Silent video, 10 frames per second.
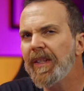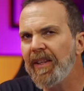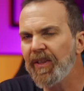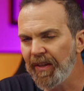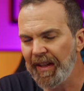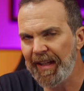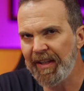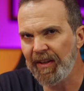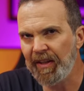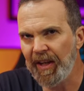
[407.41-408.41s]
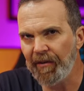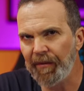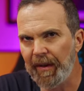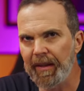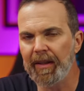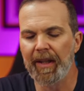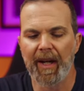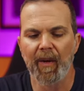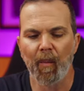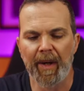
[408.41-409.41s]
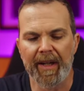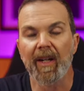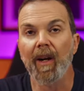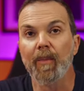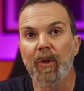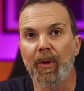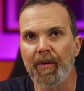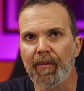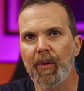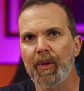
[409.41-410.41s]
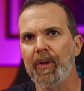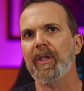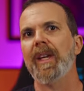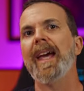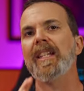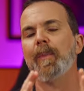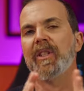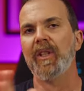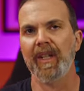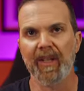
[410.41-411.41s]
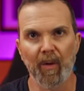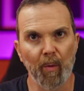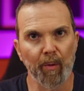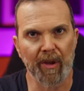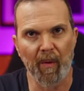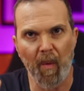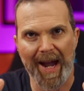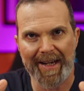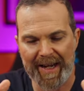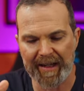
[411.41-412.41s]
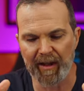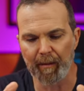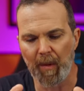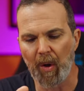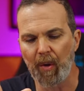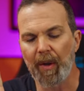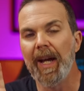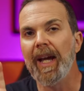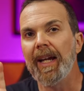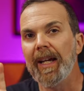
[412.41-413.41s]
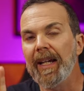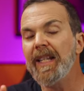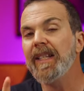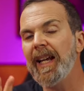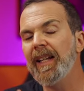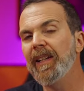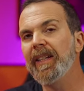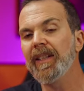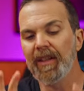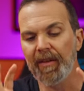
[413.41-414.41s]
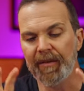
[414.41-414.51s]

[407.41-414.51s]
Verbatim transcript: sensor is different, when it comes to the footage, especially in the ultra wide angle mode, is a little